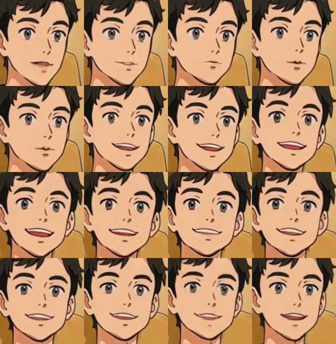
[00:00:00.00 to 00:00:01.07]
It's now clear
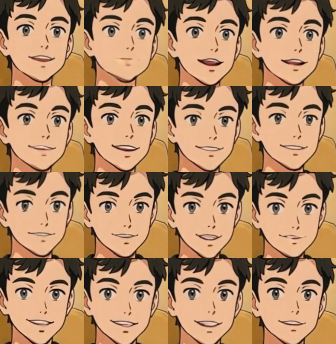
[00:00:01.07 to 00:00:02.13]
that he was referring to
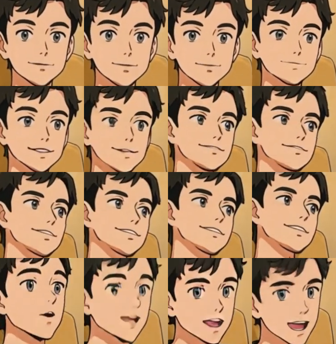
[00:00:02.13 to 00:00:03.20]
ether energy,
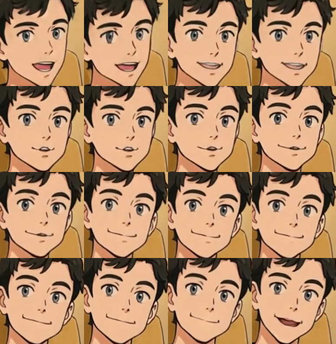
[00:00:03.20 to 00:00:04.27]
pulse timing,
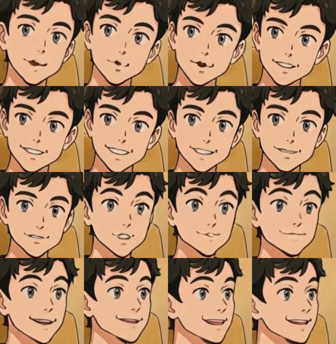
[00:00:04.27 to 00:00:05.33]
intensity, and resonance
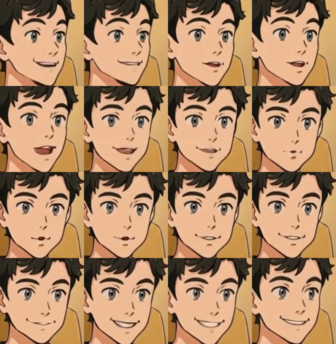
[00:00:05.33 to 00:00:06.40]
with matter.
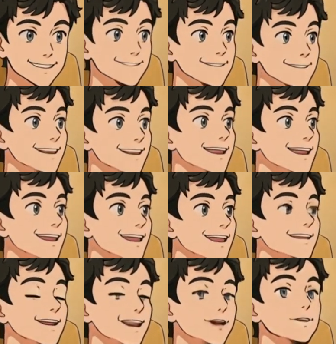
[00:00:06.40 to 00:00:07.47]
Tesla's
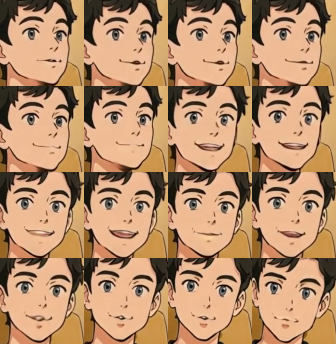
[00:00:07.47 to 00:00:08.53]
theories were not about
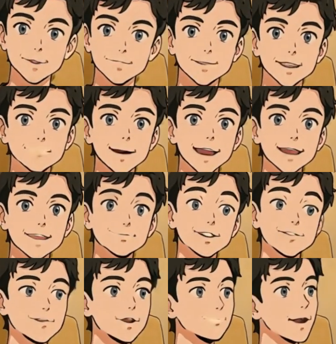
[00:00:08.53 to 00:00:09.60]
electricity, but about ether.